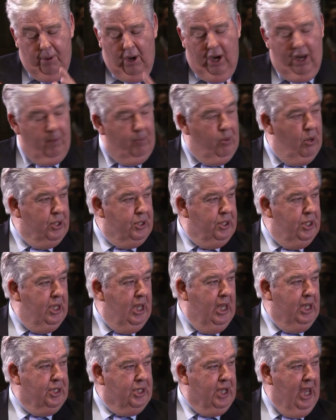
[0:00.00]
product person,
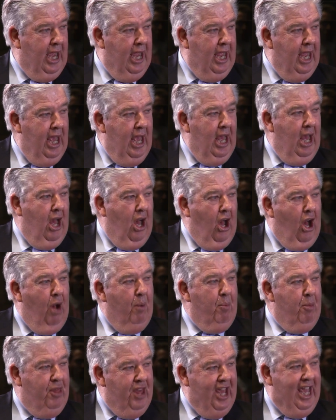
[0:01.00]
and say,
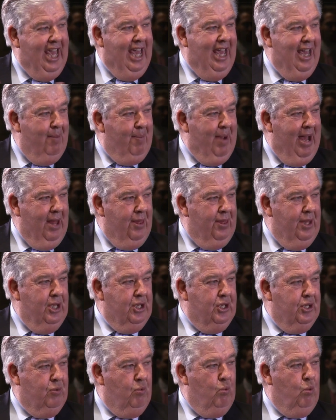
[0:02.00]
I'm thinking about
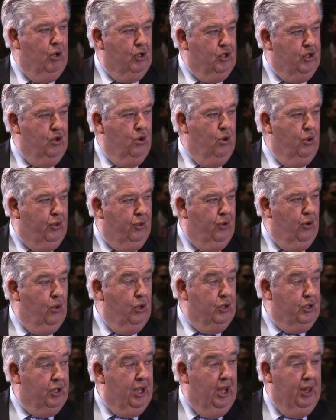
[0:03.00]
this, what's your thoughts?